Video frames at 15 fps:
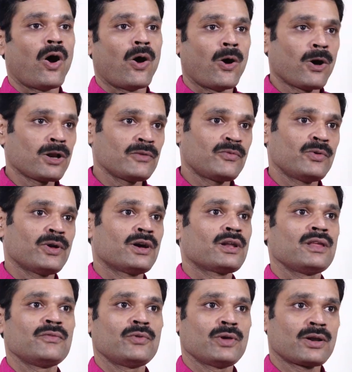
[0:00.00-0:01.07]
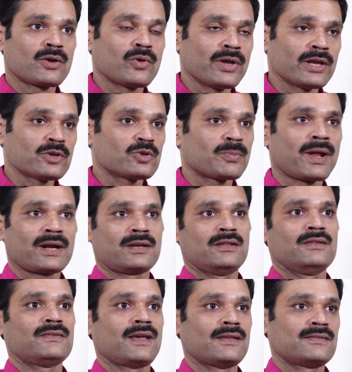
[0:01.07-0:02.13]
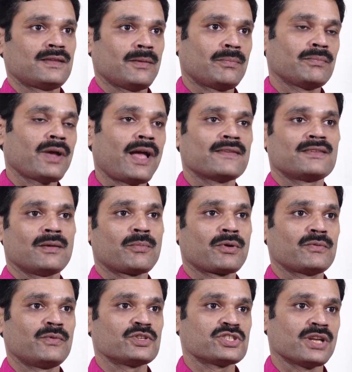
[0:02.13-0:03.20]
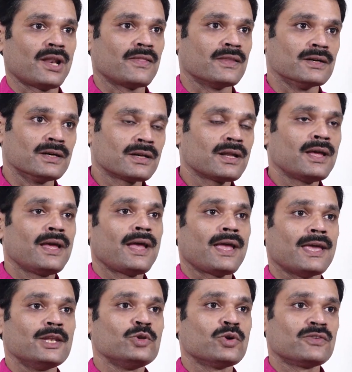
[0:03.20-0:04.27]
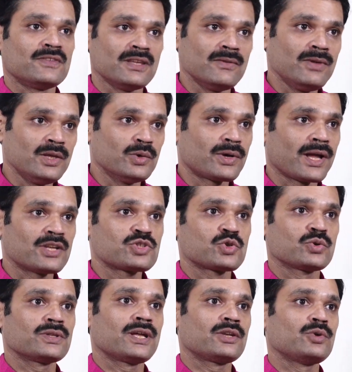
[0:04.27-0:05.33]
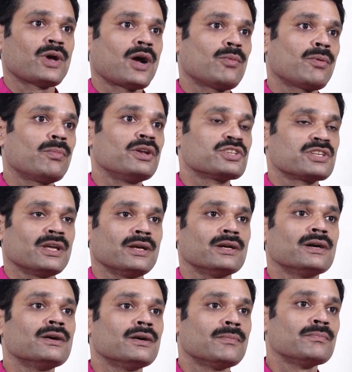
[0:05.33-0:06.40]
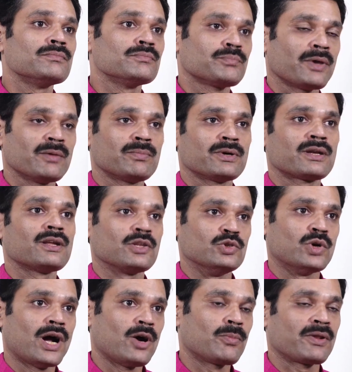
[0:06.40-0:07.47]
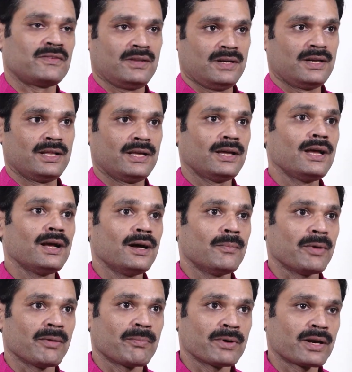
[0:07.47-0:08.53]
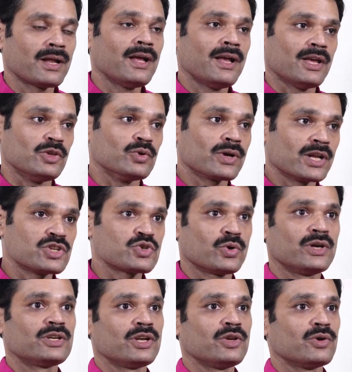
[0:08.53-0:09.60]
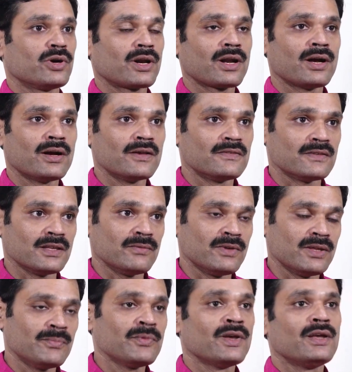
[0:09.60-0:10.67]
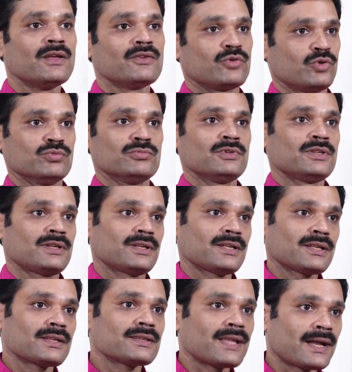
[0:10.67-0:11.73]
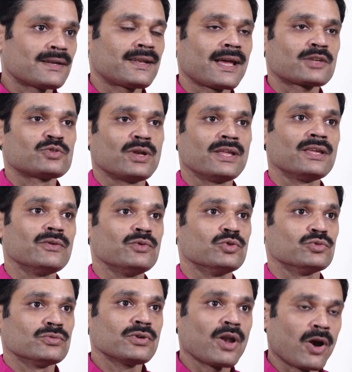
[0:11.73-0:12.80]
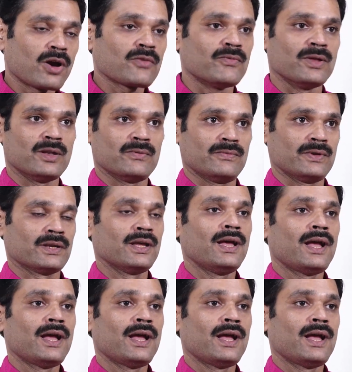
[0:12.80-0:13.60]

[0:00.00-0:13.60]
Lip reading: Or if you are going to practice as a professional, there in your CV you can show that you have published a paper, you have presented a paper, you can show it in your CV. So that actually give you a lot of benefit.